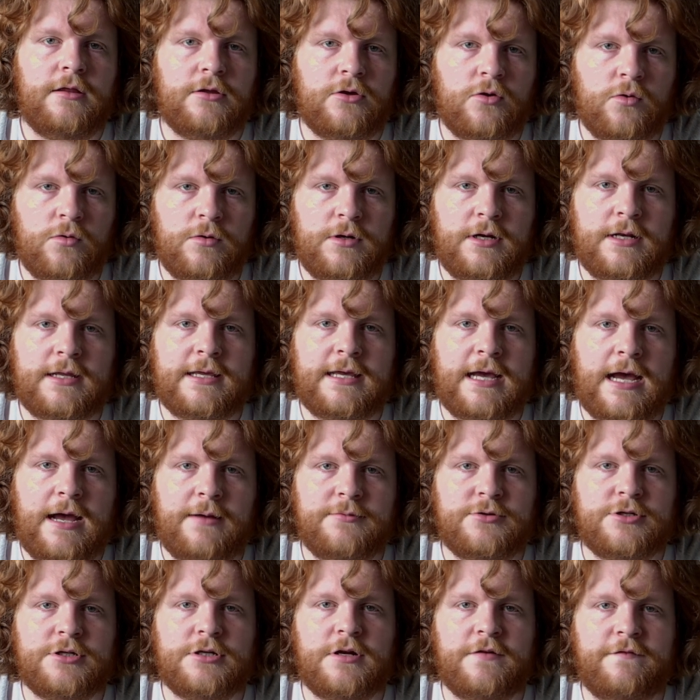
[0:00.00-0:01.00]
going and
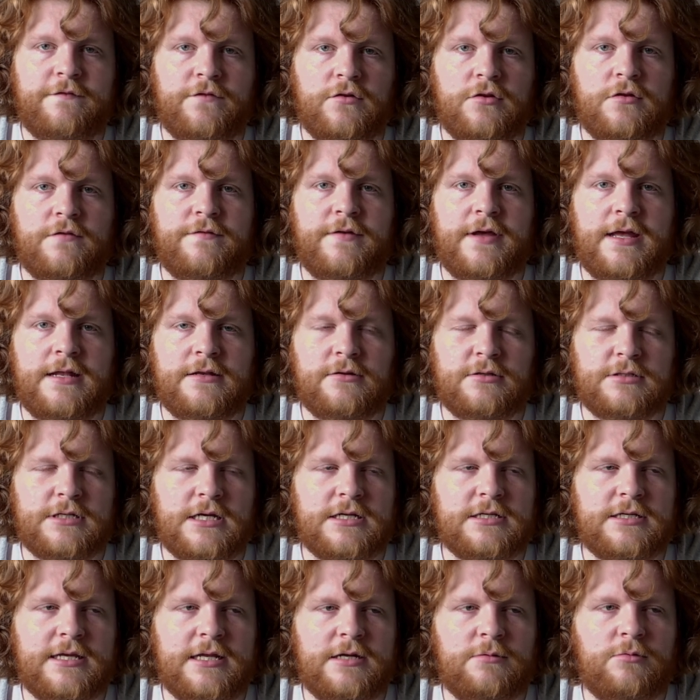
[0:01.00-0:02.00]
capturing a full event, because
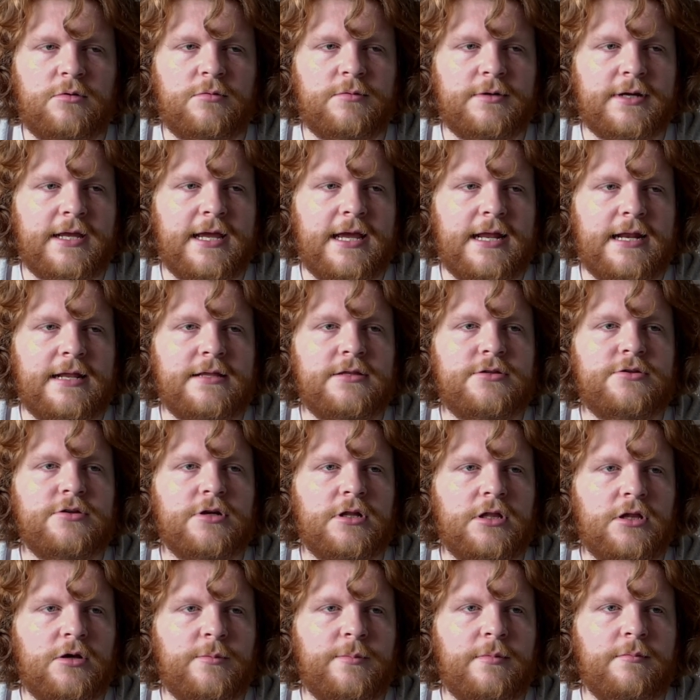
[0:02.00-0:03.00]
that's kind of what we're getting into a
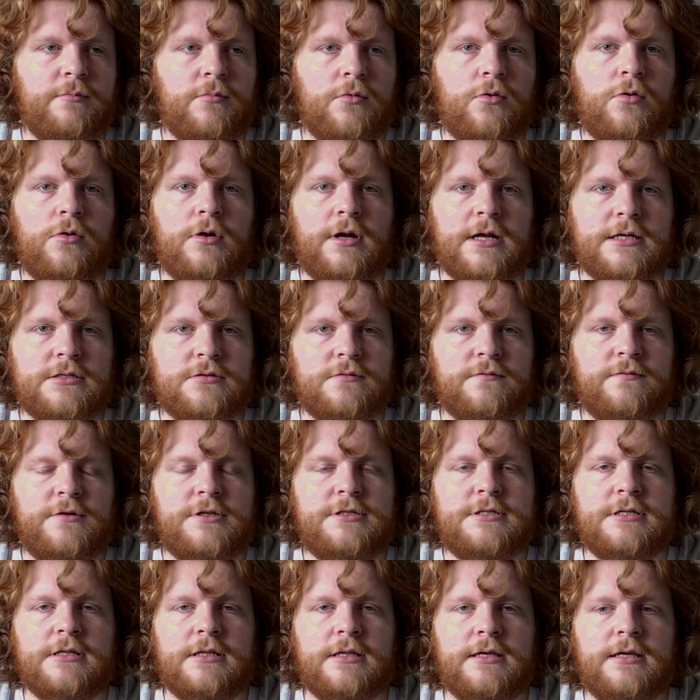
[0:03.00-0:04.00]
little bit more as of
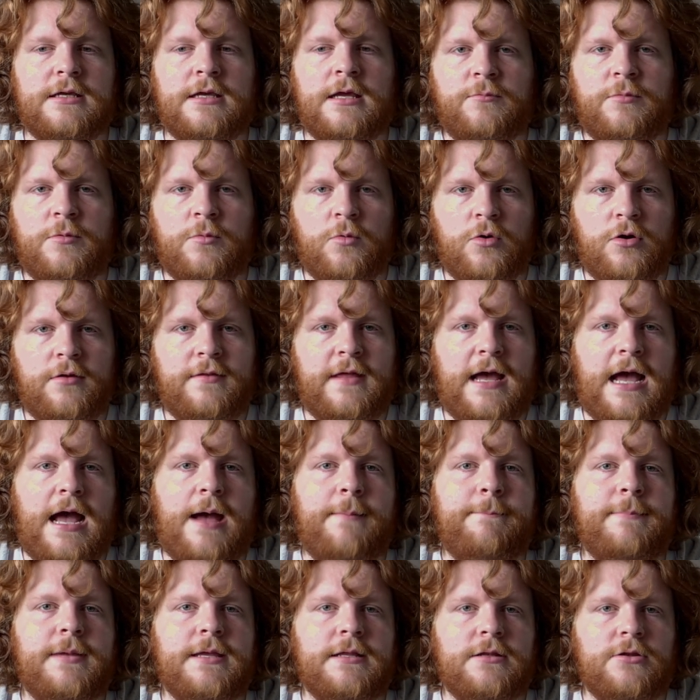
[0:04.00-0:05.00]
recently. We want
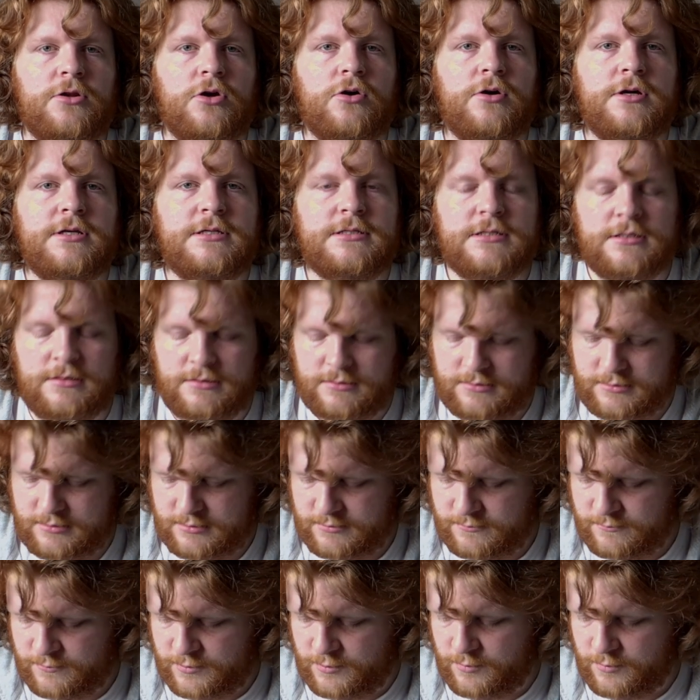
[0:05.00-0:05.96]
ambient noise. We